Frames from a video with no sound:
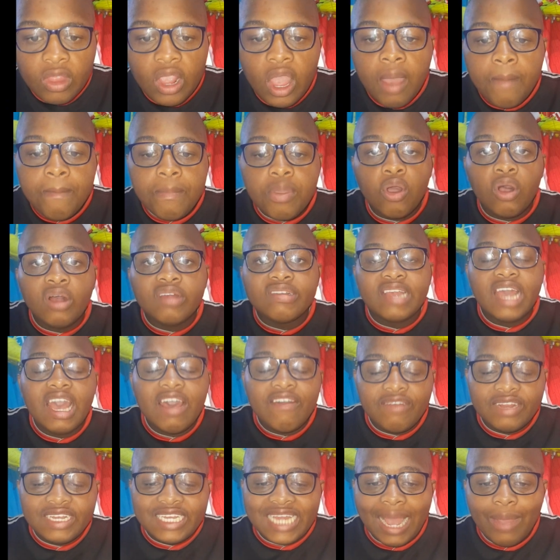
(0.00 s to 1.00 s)
because
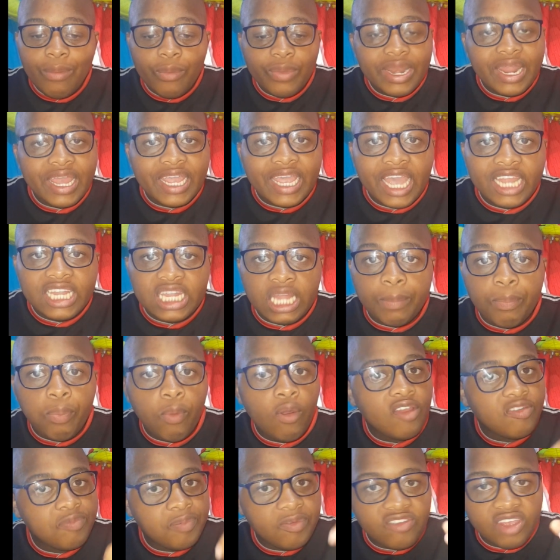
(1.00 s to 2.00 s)
every time when they get the ball,
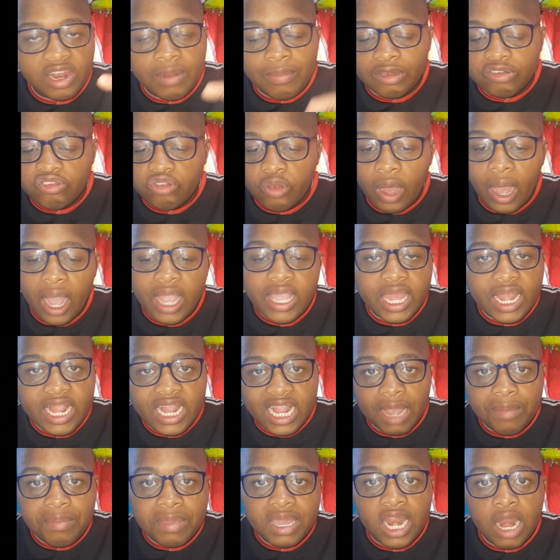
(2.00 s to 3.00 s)
especially Masonganya and
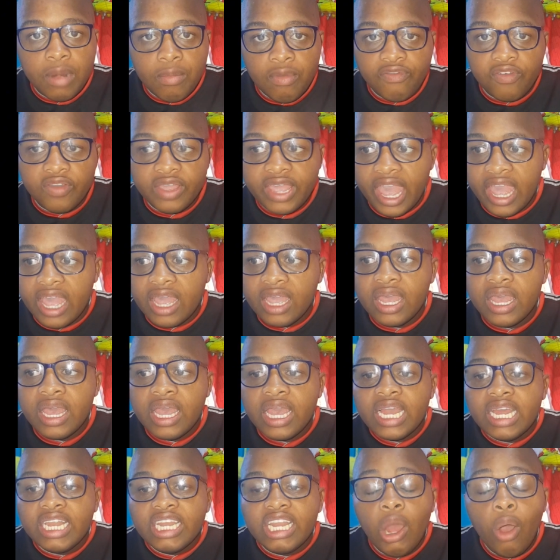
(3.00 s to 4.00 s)
Dlamini and Mufukeng,
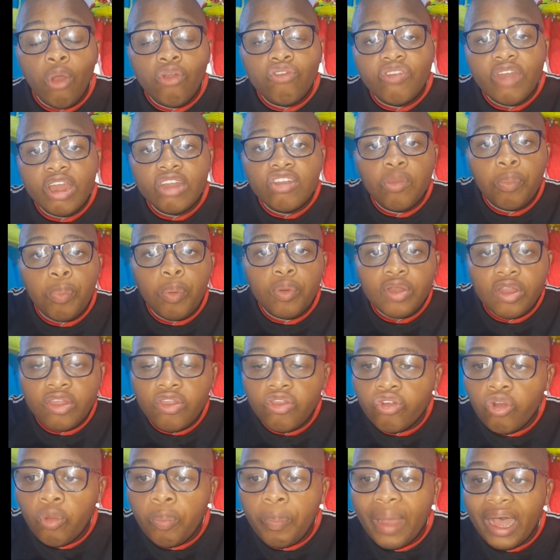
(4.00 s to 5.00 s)
they'll try to put it in
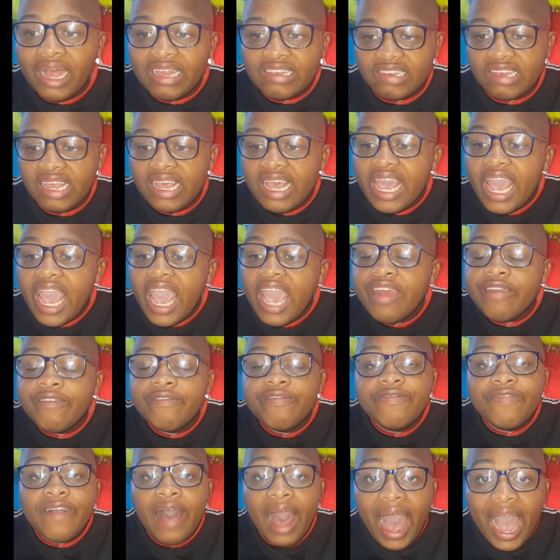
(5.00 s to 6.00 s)
through pass and
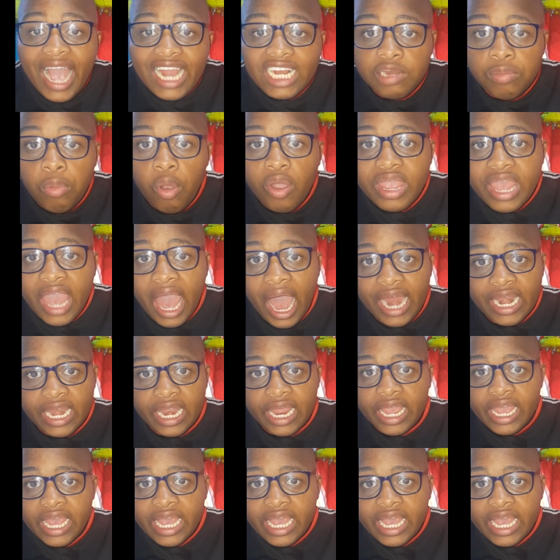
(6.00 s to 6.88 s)
find Monyane.